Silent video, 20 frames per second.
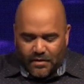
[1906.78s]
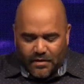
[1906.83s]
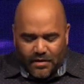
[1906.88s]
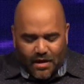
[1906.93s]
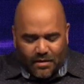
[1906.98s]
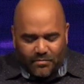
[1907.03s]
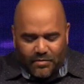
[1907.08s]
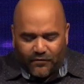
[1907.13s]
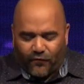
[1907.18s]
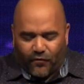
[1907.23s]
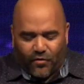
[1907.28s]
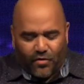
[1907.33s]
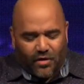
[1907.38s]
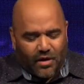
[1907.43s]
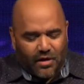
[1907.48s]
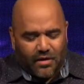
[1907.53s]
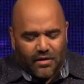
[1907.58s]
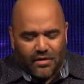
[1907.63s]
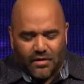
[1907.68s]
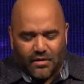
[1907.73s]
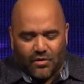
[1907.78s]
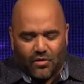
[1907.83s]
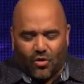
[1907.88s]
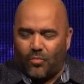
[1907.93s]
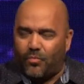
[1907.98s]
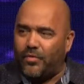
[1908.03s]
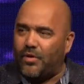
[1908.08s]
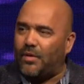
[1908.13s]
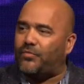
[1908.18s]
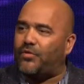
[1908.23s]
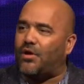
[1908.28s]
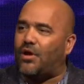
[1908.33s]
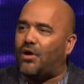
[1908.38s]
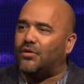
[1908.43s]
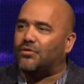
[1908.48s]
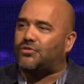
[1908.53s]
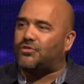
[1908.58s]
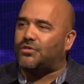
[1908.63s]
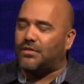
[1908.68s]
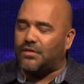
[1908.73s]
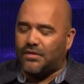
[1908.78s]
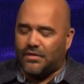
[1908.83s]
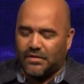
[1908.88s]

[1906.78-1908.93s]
Now, before I open up the altar,